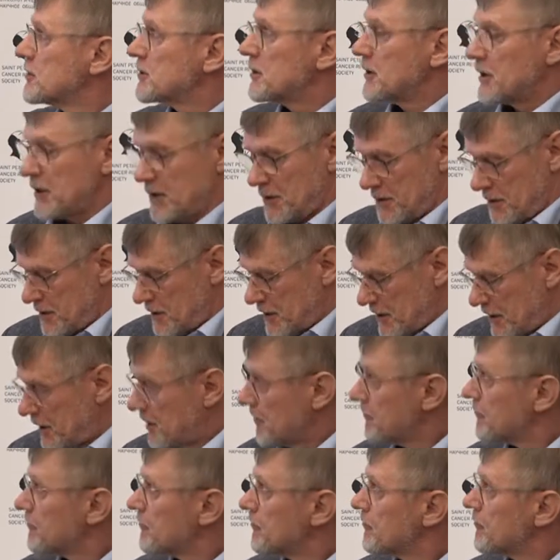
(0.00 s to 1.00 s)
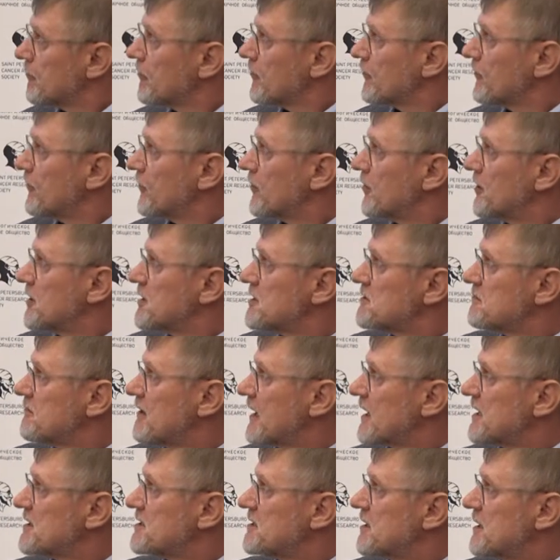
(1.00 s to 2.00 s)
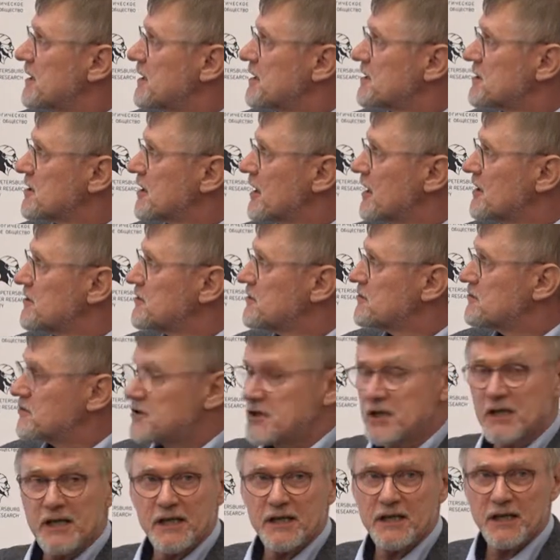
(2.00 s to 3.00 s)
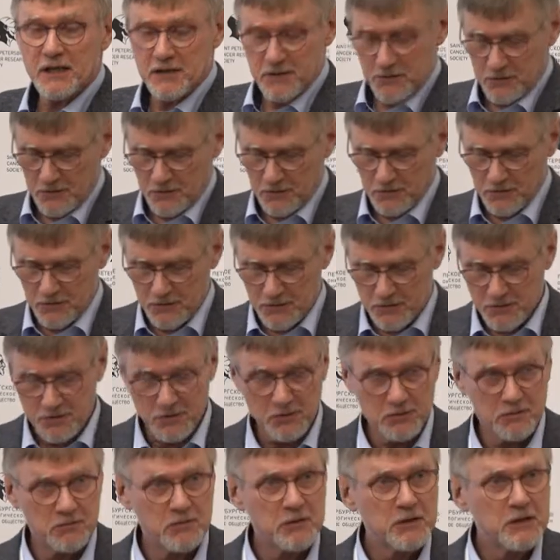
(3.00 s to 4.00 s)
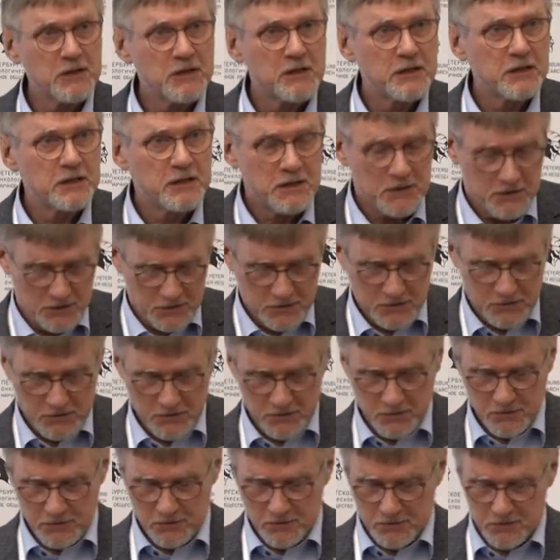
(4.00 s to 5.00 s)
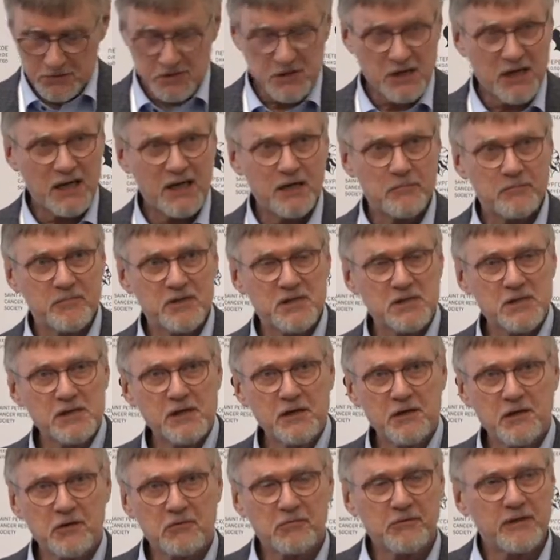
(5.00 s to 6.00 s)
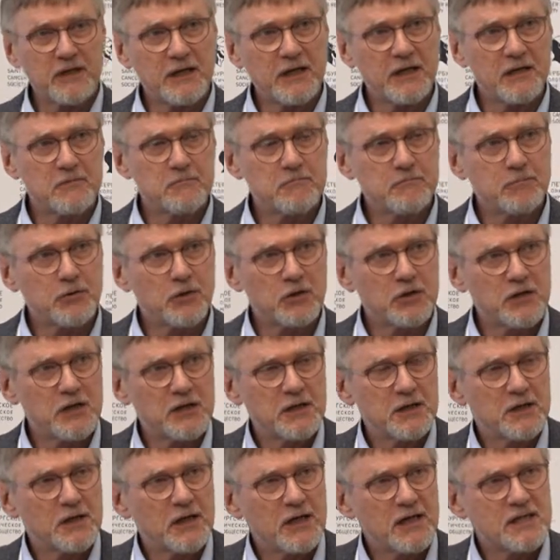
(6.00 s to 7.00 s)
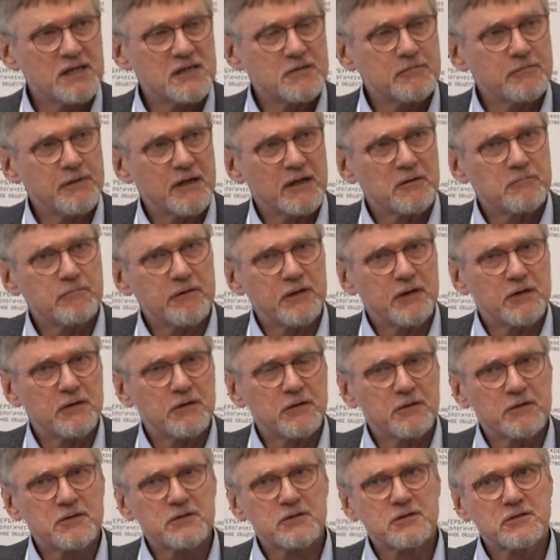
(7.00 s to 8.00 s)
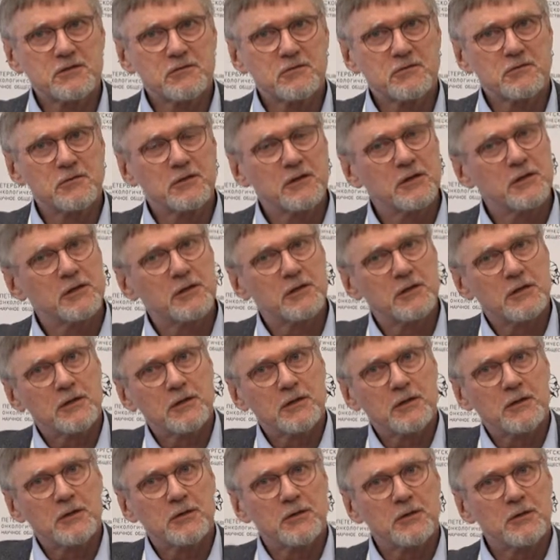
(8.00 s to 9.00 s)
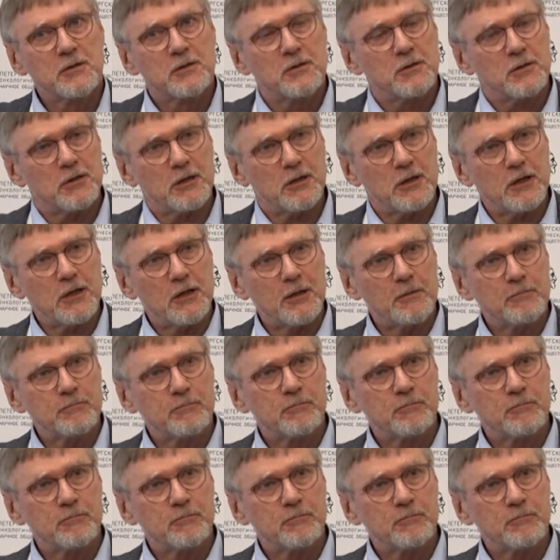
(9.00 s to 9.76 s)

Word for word: And uh, for these vaccines, I should say that also time is here a very important aspect because uh,